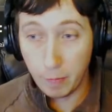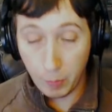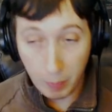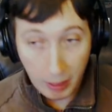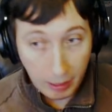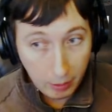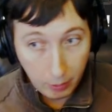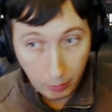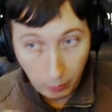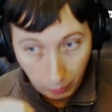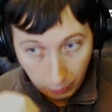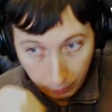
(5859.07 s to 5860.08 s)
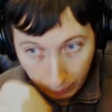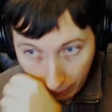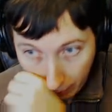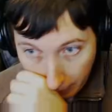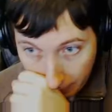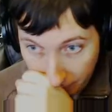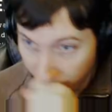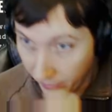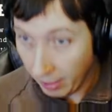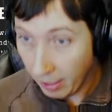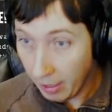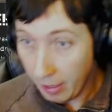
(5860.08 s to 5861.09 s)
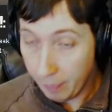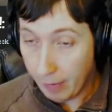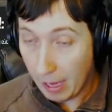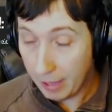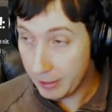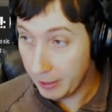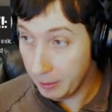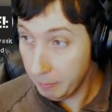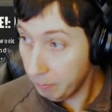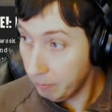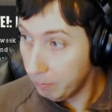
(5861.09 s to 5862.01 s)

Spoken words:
me or for Valentin,